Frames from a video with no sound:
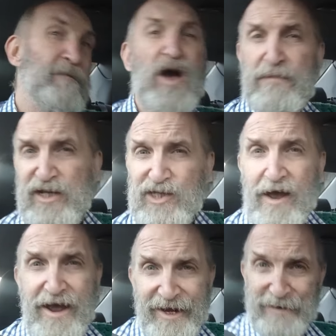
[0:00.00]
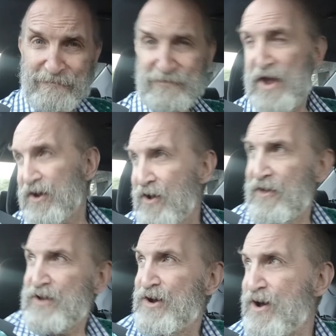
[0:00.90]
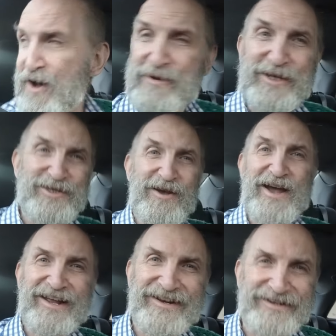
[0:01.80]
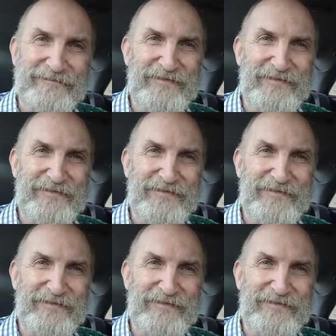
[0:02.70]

I'm excited. I can't deny it. I'm excited.